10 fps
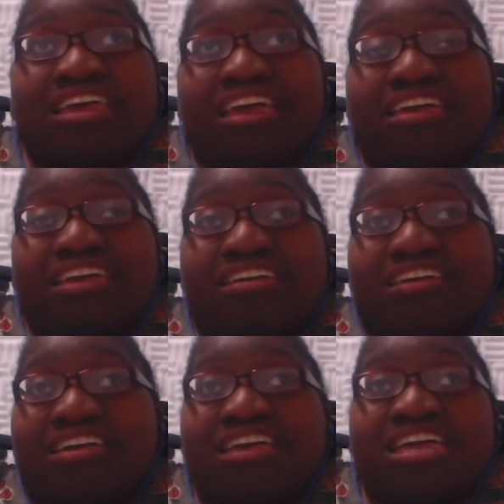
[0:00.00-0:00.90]

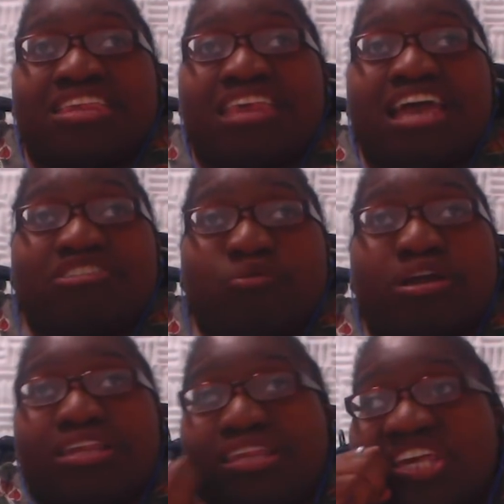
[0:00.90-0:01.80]
and that's
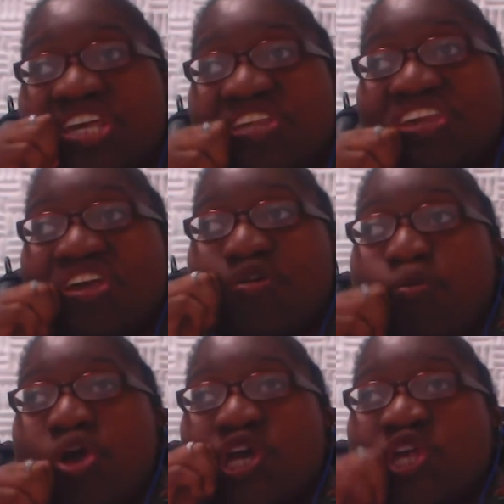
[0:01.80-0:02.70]
when things
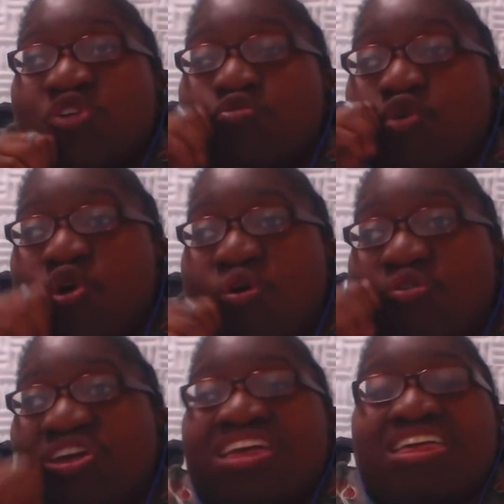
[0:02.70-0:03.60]
went wrong.